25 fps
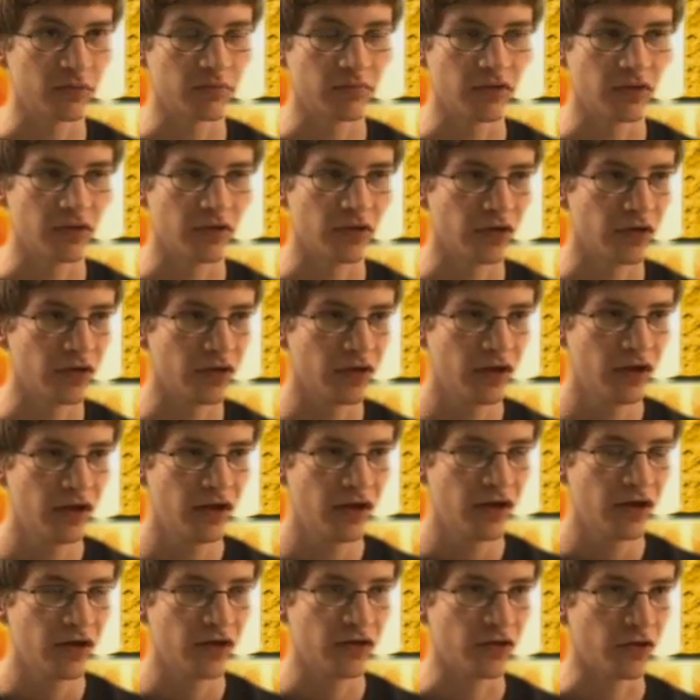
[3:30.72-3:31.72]
blur.
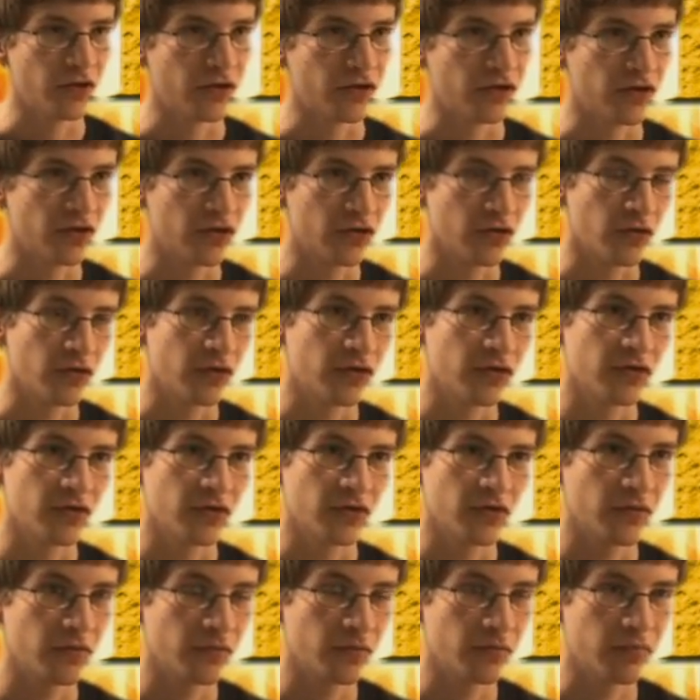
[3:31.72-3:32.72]
So as the swords
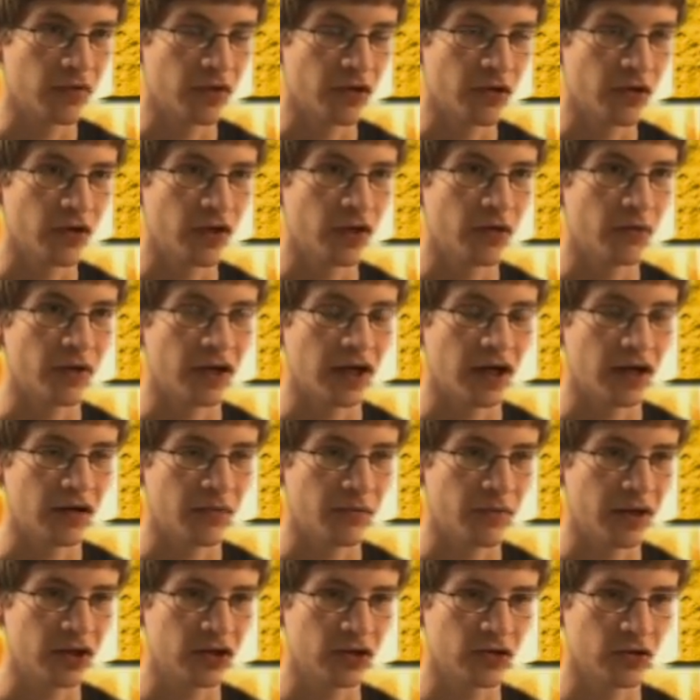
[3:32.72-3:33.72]
are blurring, we had to
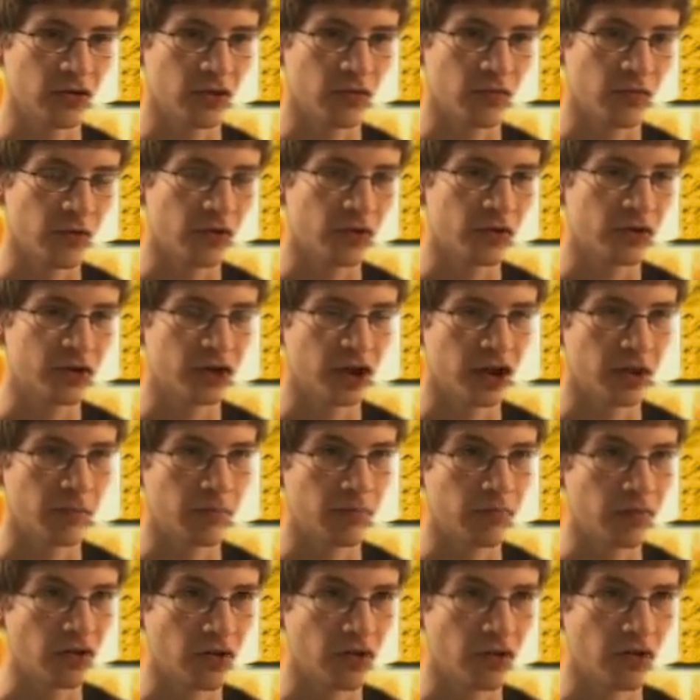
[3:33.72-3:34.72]
make sure our roto shape
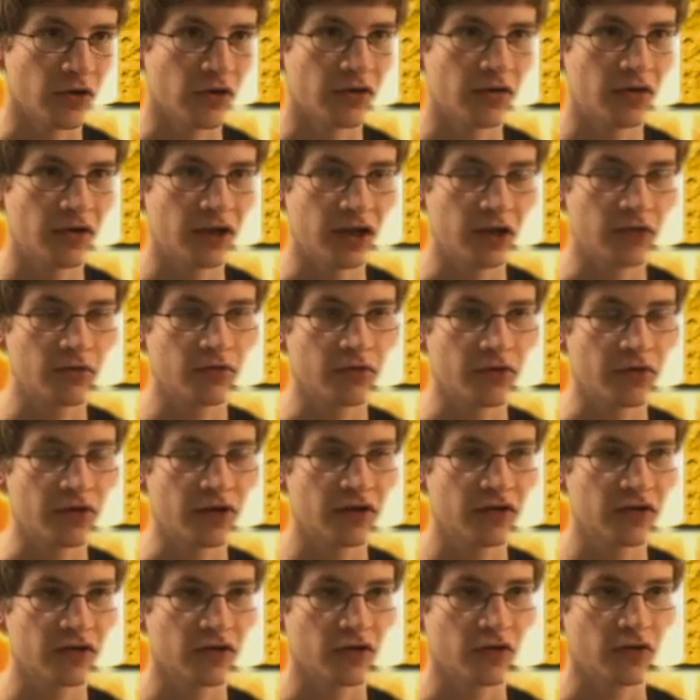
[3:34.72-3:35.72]
blurred equally,
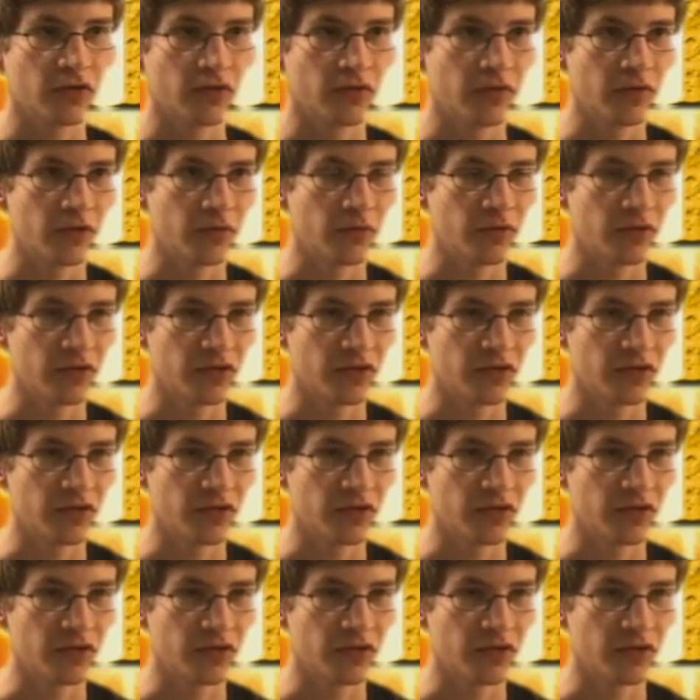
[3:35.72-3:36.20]
so it was